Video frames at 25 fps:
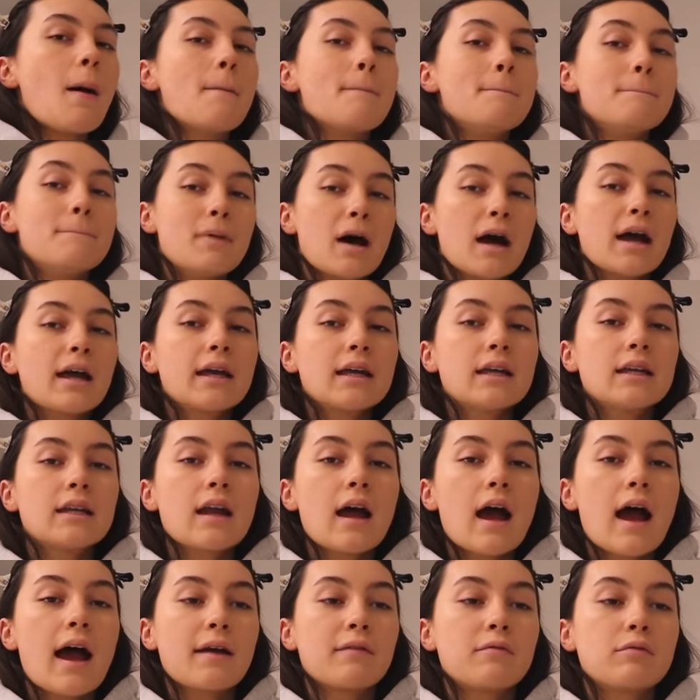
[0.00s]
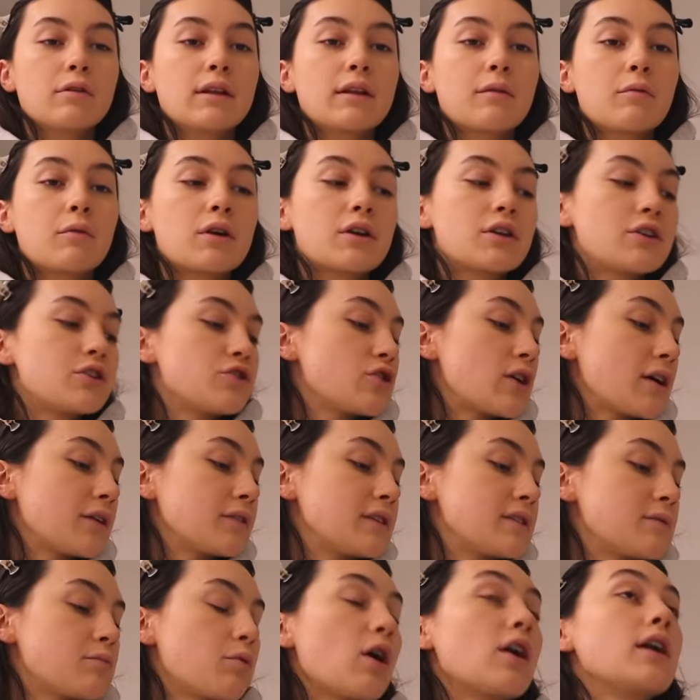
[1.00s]
But I really wanted to try out
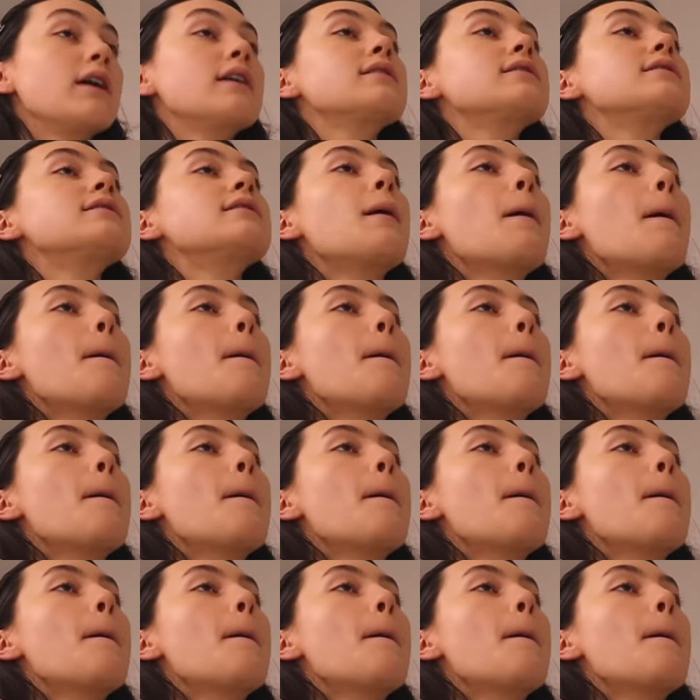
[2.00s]
these products